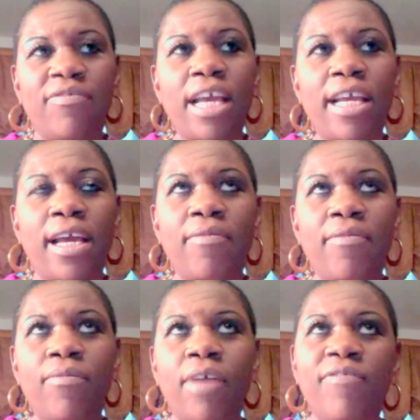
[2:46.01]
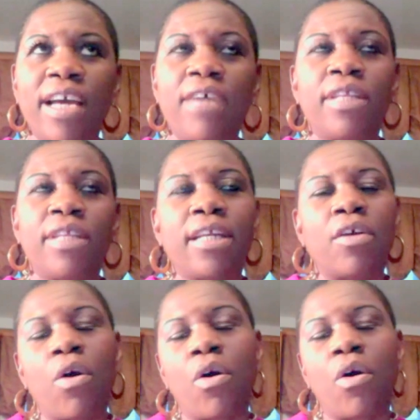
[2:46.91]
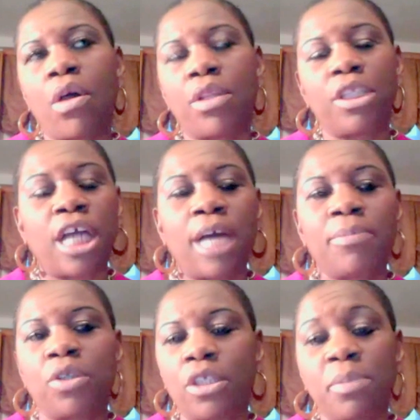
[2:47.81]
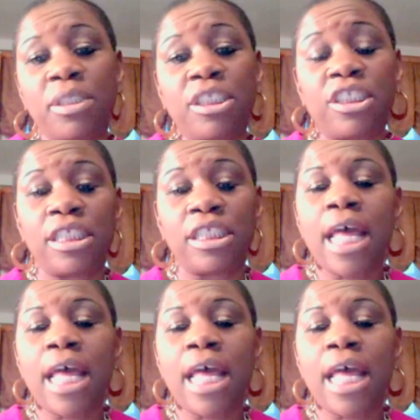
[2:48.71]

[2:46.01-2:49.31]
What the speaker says: I found that all the jobs and all the positions